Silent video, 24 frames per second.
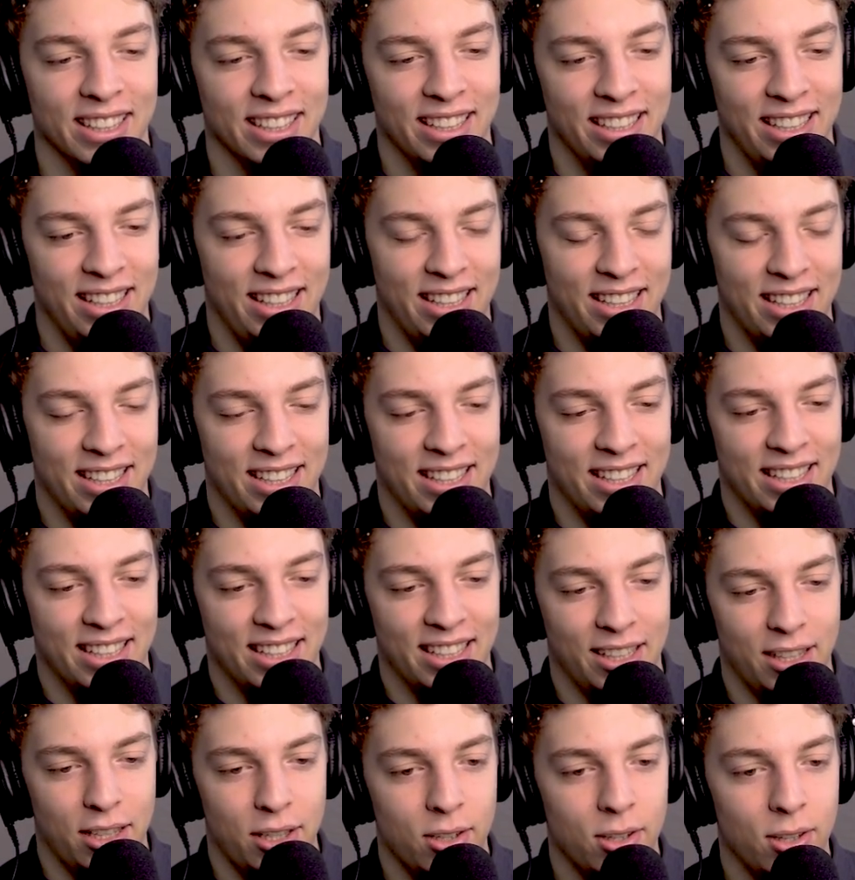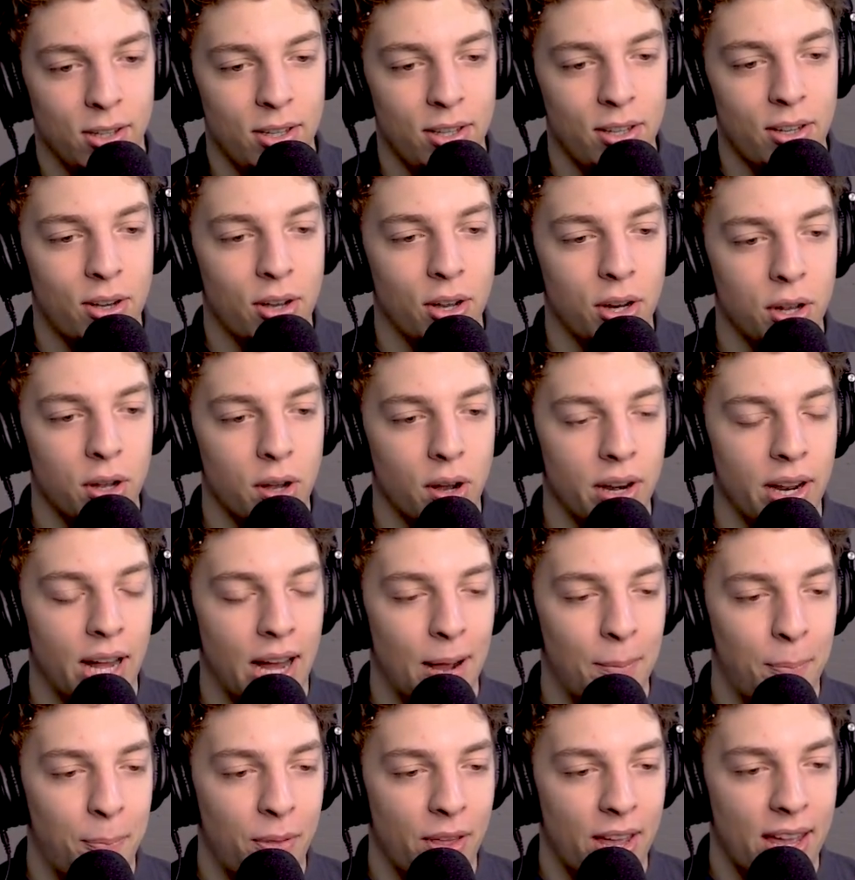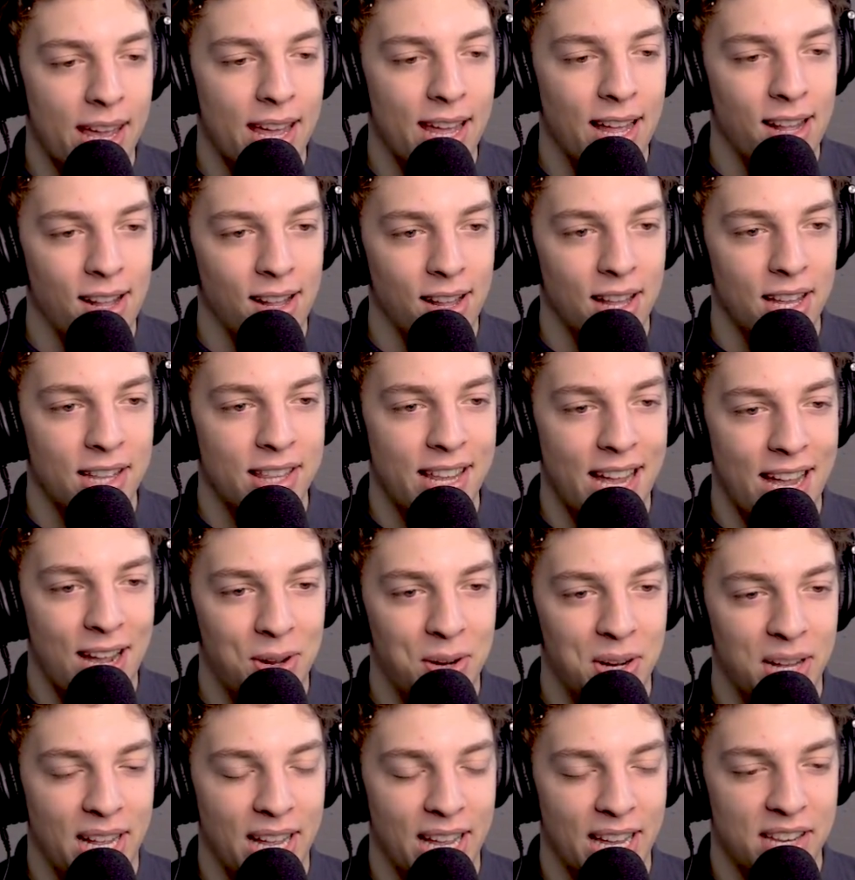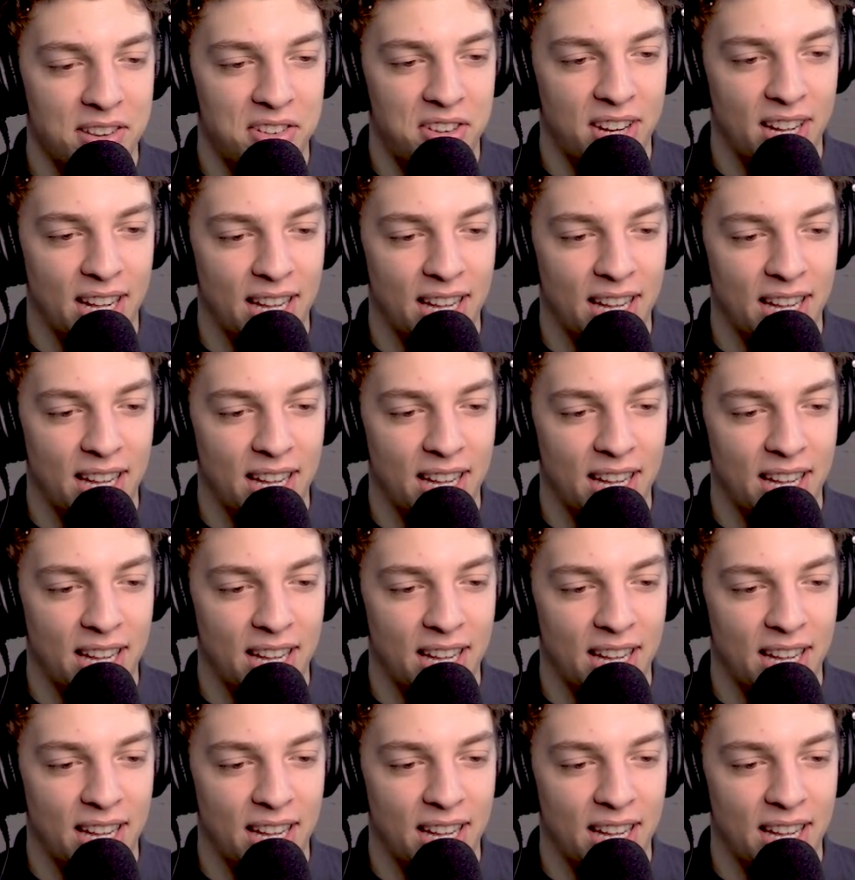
I'm sorry, I couldn't do it. You could have gone up the hill and down Jelly again,